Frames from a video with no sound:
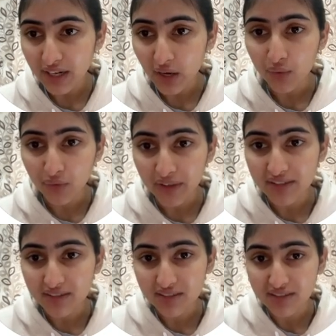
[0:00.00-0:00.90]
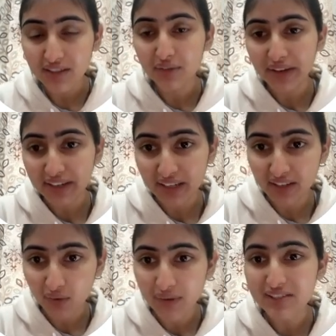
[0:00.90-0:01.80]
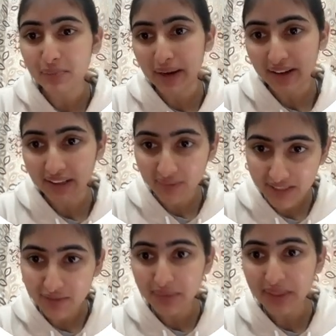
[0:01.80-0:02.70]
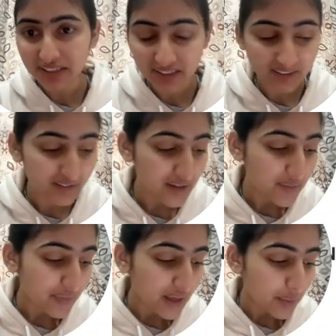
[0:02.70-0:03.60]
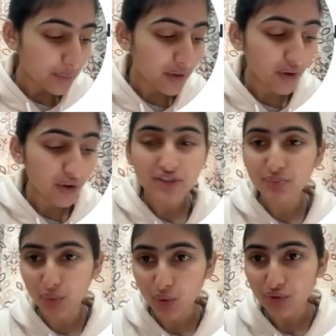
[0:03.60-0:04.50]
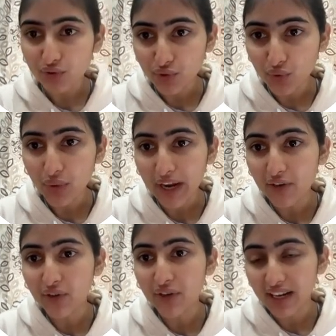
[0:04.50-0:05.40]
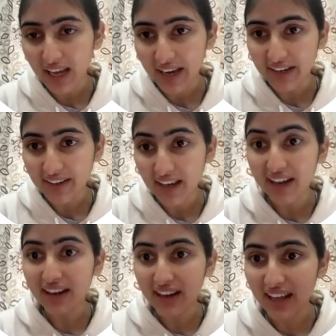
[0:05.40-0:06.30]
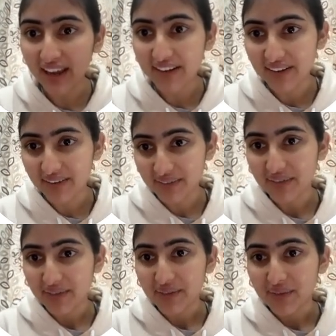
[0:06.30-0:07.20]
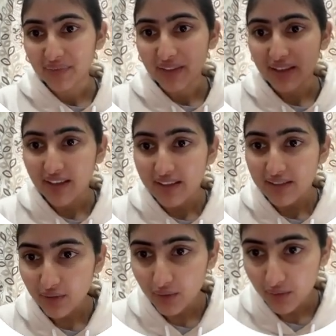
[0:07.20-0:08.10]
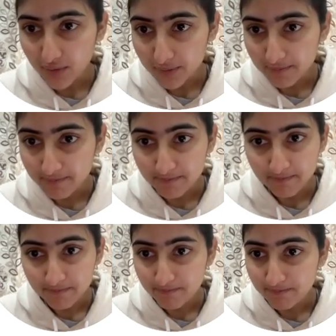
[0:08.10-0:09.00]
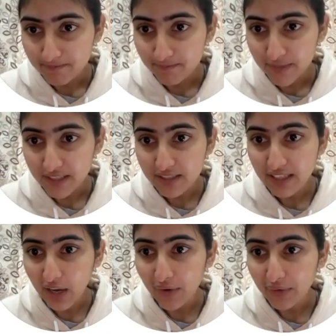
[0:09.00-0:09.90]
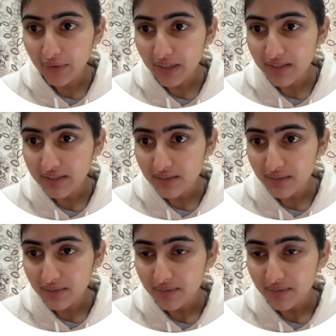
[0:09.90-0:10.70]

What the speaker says: around what's still waiting, what's pending, what's been done, because both you and your client are aligned. So this is how it works.